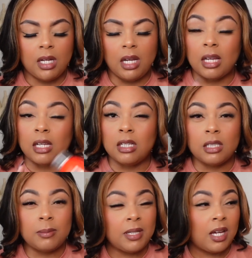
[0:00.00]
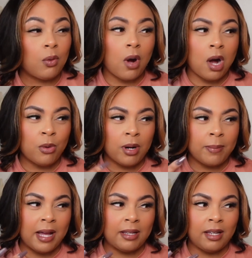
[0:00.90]
It could be at
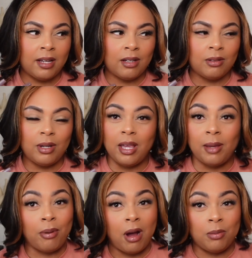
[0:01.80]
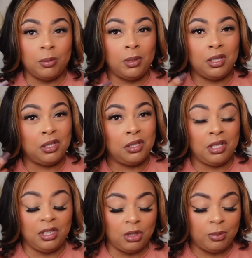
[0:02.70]
Walmart by now and probably
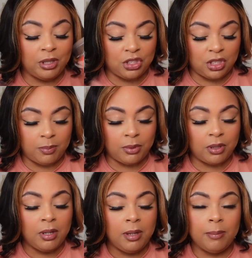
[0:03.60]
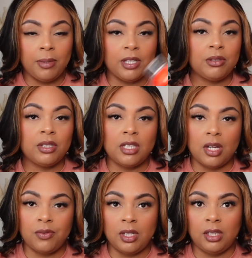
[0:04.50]
a little bit cheaper, but you can
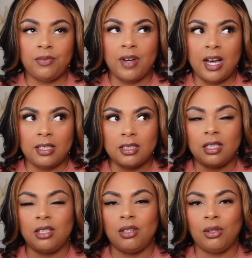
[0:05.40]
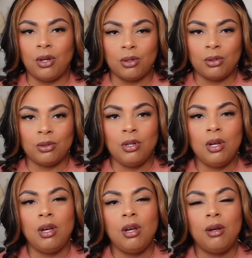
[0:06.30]
definitely find this in your local
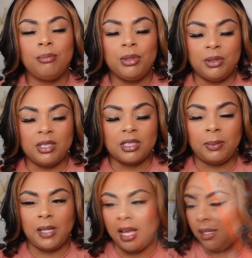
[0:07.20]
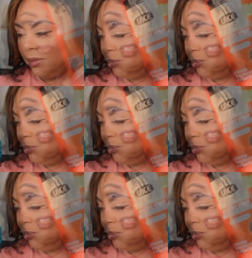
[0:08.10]
beauty supply.